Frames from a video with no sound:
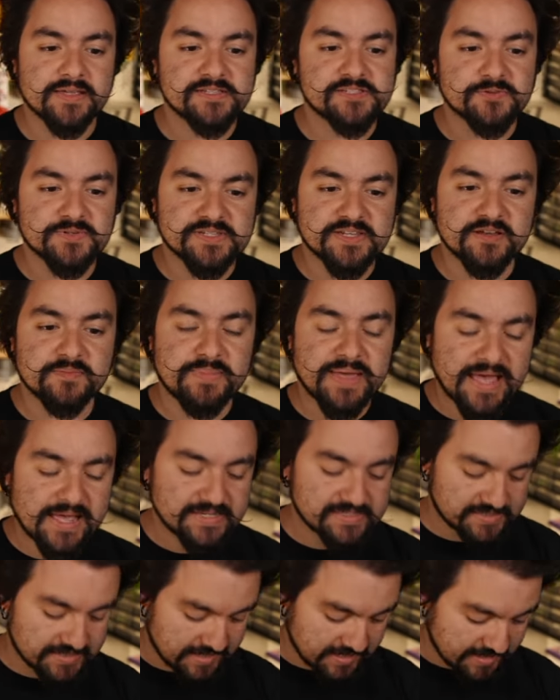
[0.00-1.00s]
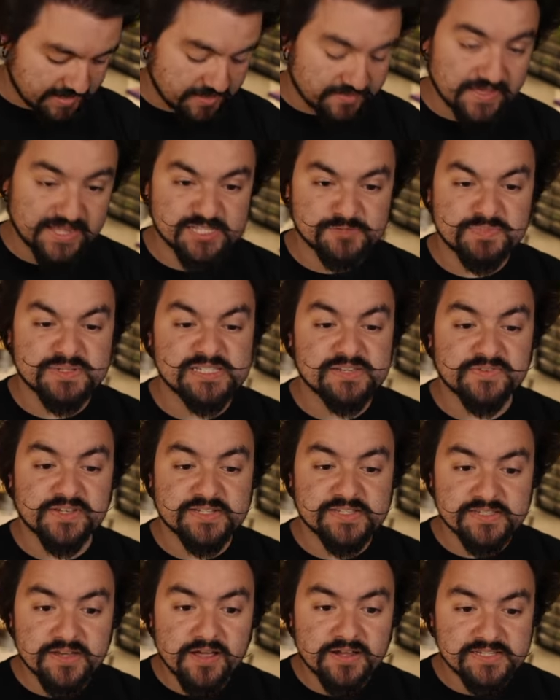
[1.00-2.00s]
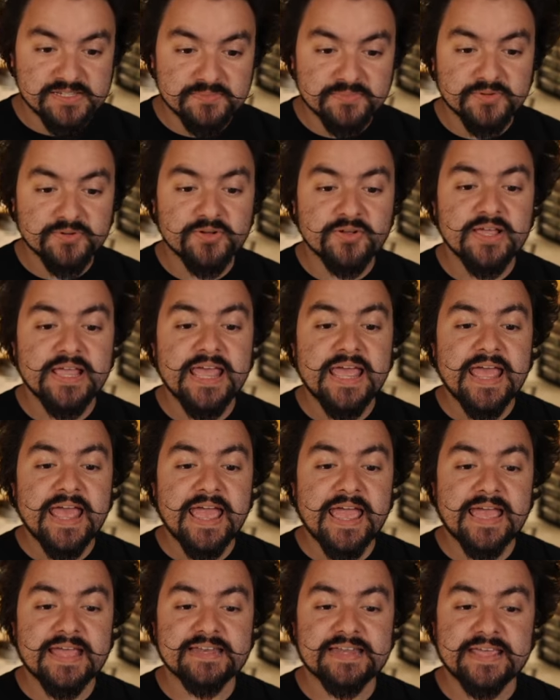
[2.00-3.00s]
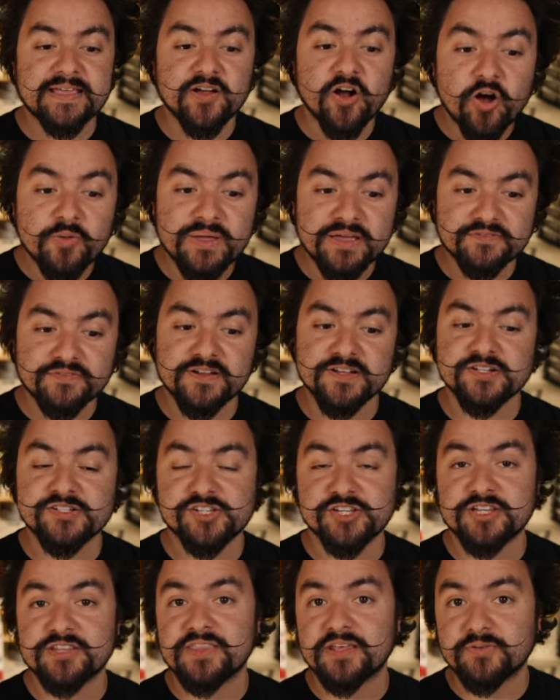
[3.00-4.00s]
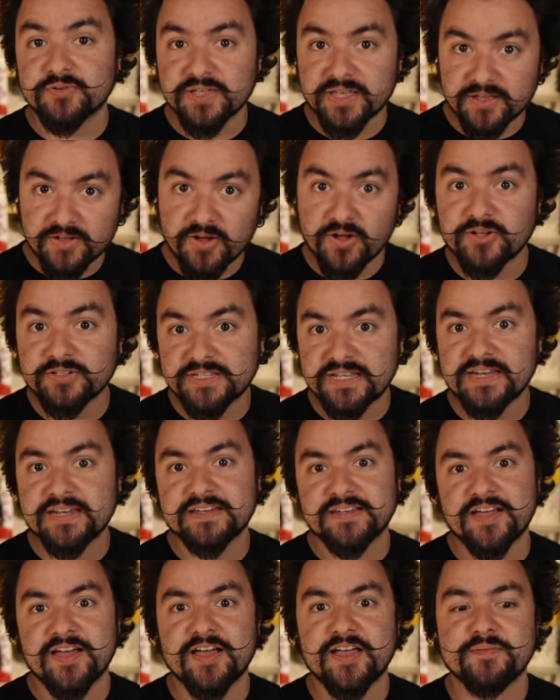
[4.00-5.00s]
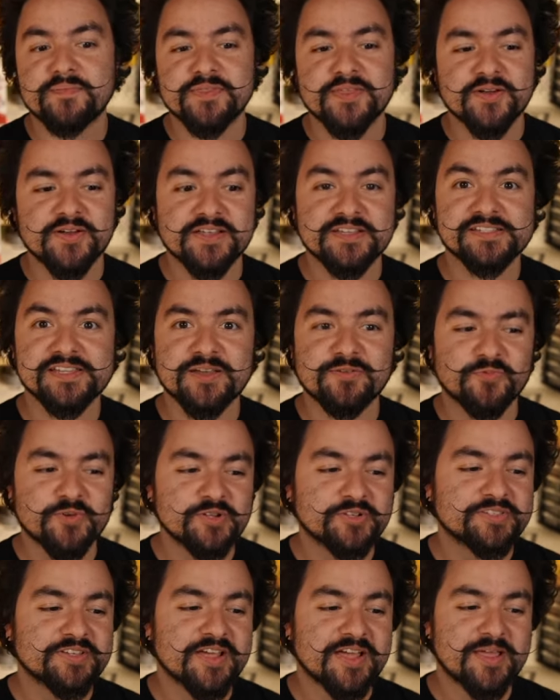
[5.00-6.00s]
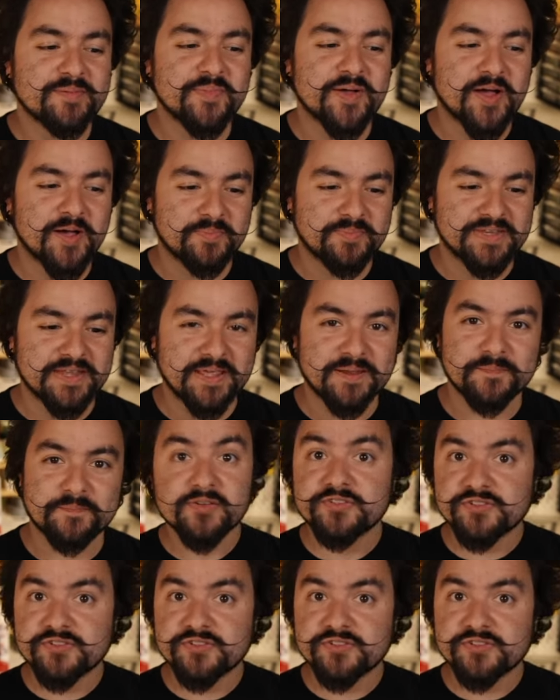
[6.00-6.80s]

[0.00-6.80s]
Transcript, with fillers: So it's going to pass in that specific stock symbol and a callback function that'll get called anytime there is a real time update.